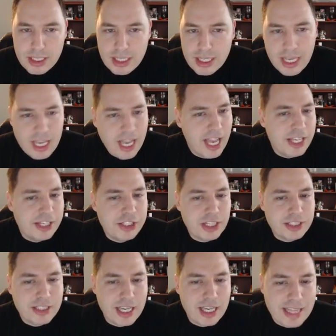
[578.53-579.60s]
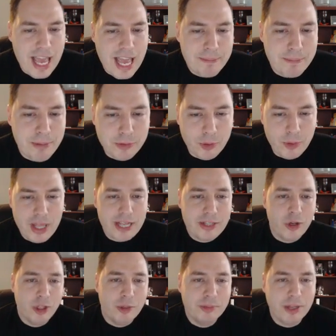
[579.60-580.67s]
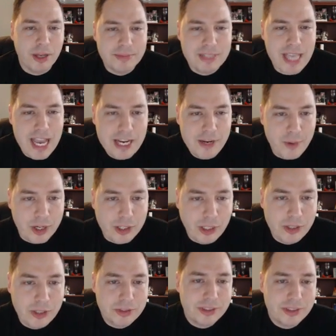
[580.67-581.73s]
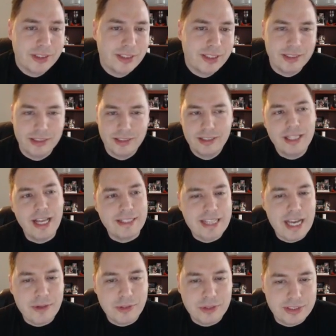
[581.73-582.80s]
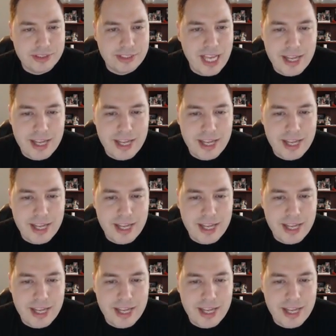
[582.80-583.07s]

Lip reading: And just like that, before that Golem comes anywhere close, that tower is dead.